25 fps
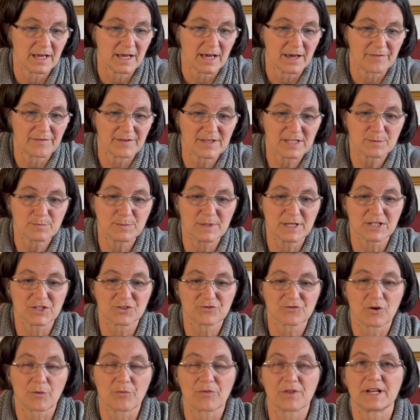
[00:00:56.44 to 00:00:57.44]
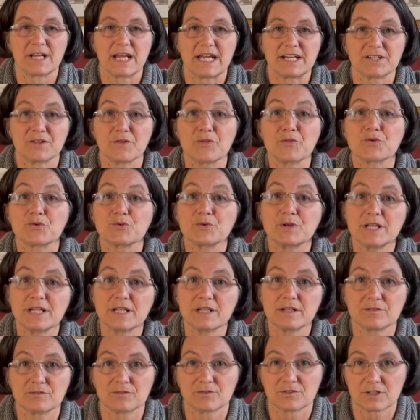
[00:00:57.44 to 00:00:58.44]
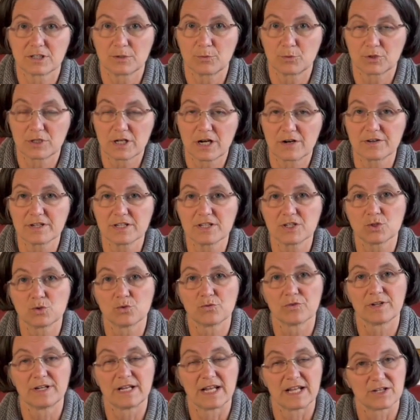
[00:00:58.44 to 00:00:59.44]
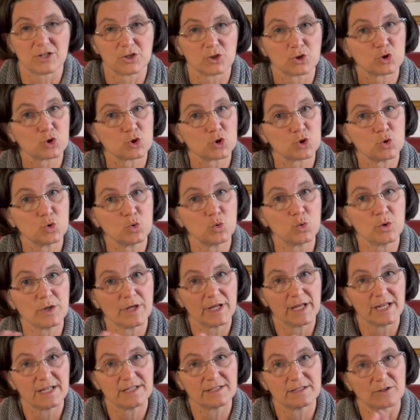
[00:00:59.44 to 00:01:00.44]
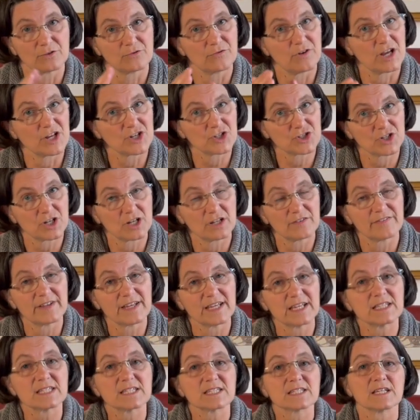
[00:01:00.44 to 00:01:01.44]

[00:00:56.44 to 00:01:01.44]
This means from the net 3 tributaries to the net, two interfascial veins